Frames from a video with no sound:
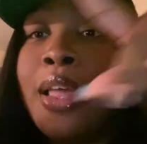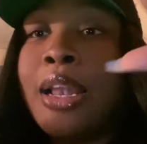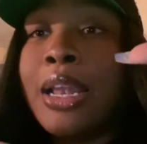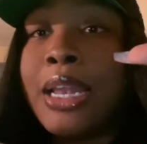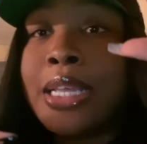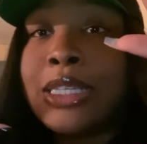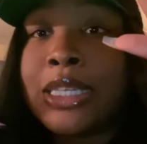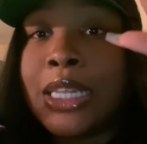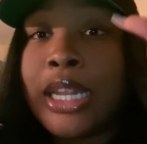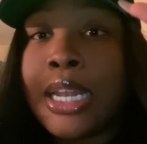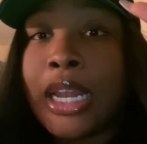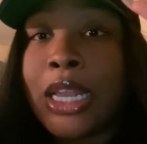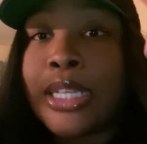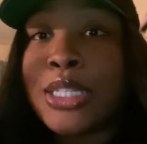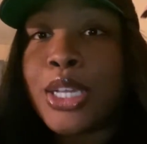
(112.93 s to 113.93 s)
Let's get it,
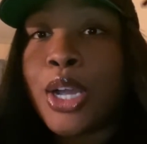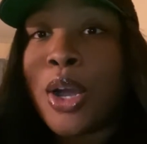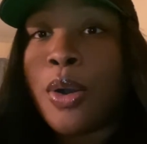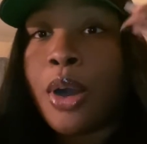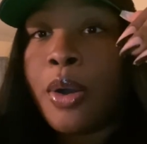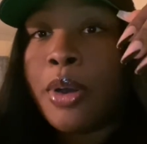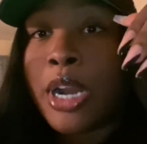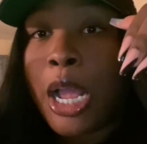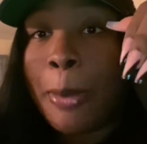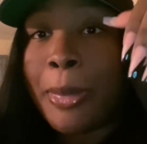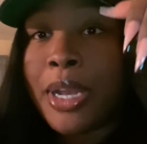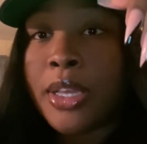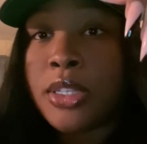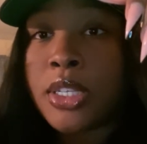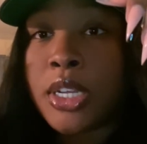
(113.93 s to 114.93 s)
let's go. Oh, and I got my
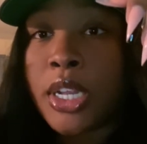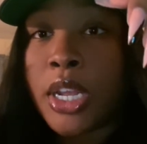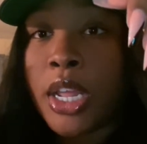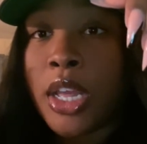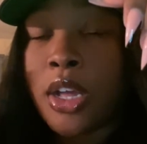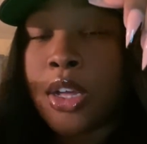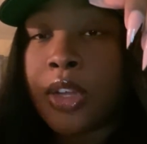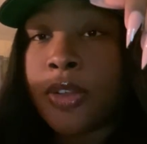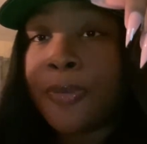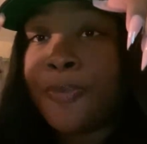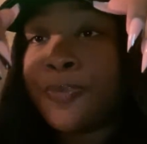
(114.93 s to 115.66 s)
nails done today, y'all.